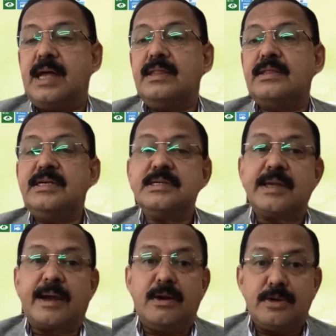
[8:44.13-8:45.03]
And these
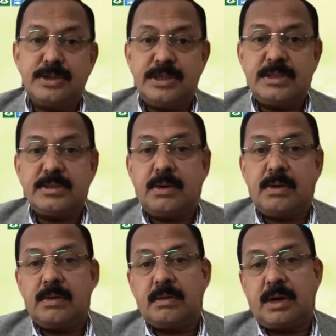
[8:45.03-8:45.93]
technologies
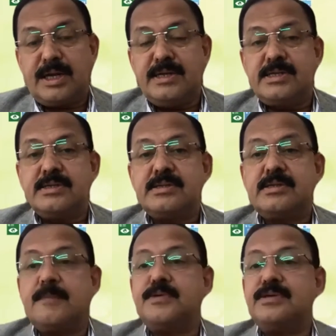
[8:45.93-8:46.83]
or cutting edge
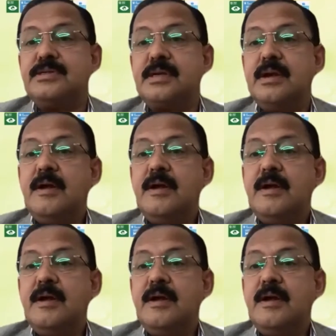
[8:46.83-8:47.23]
disruptions